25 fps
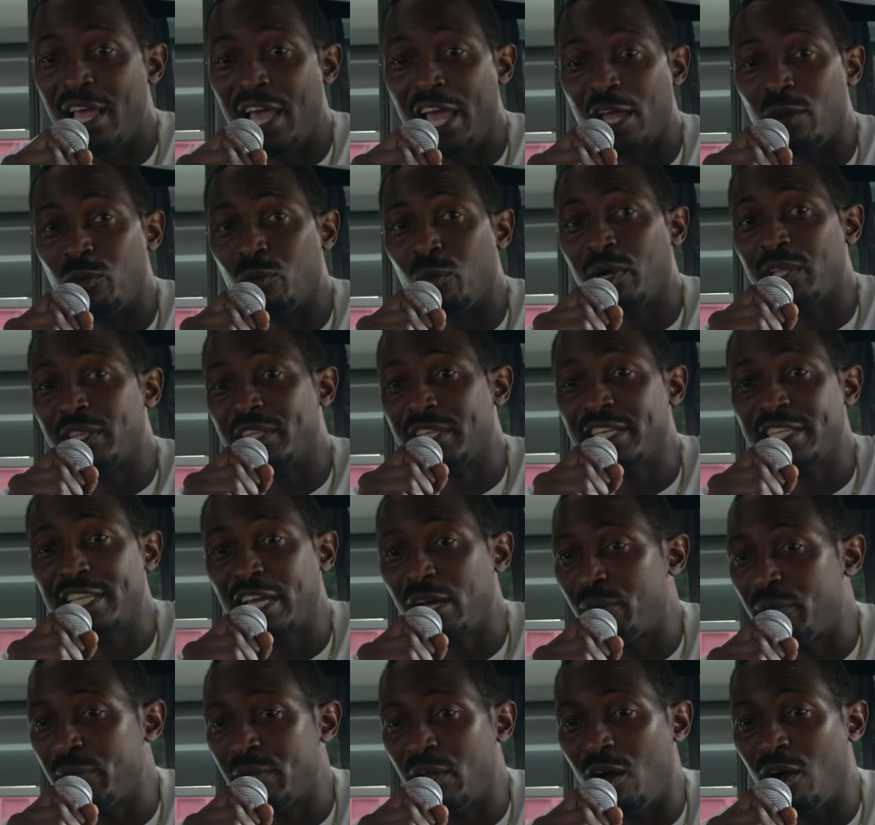And one thing
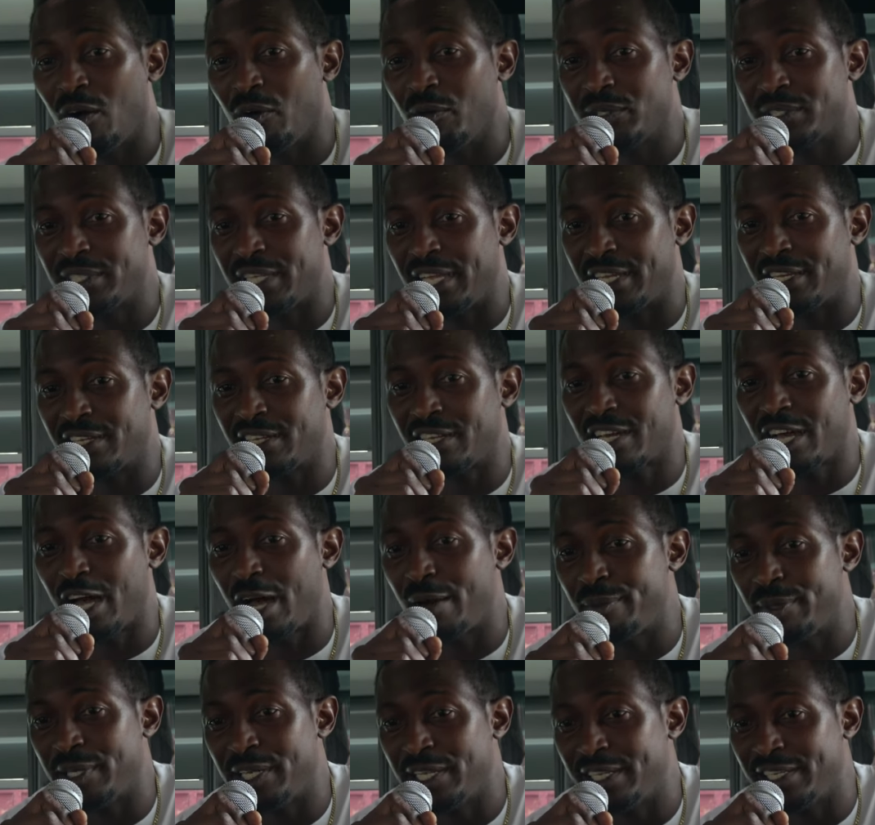that we always had in
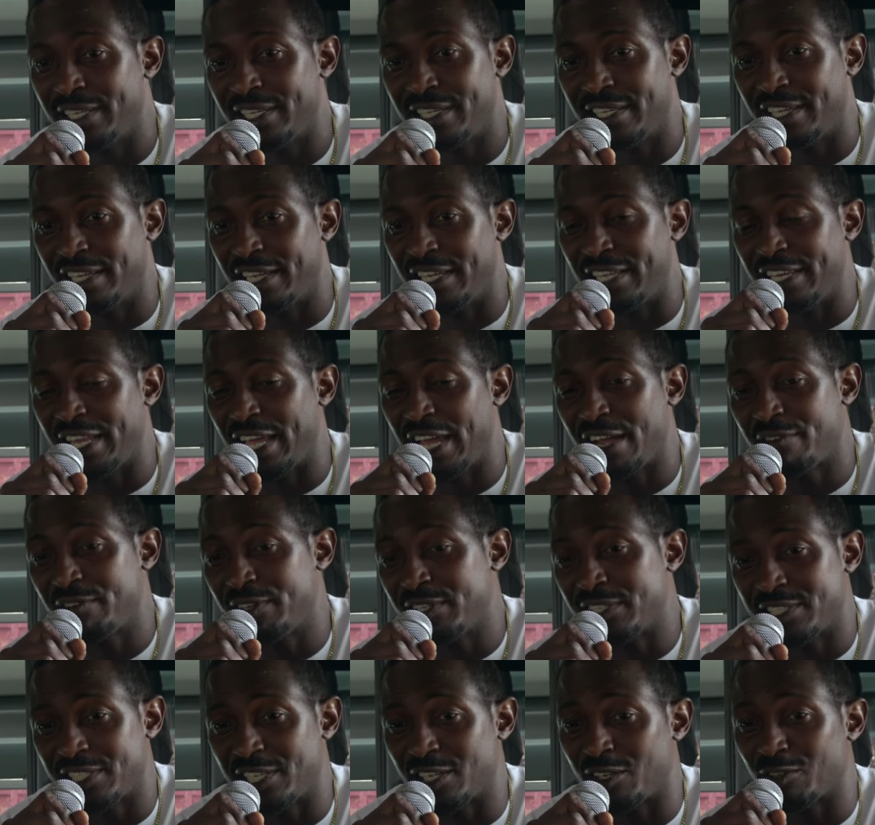common in, in
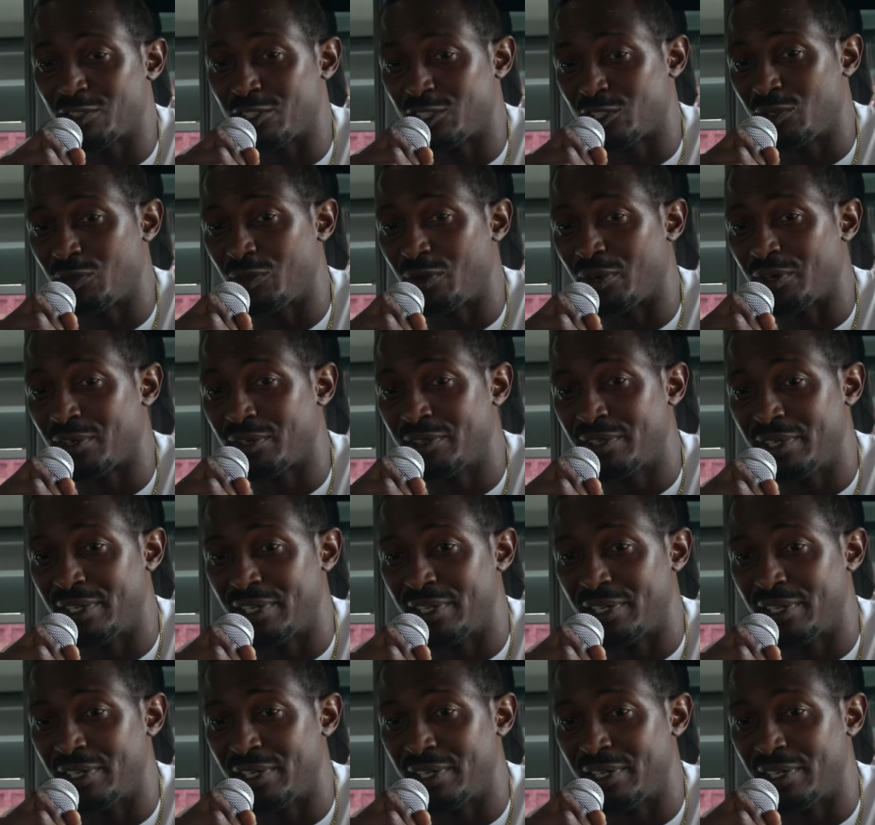every single tour,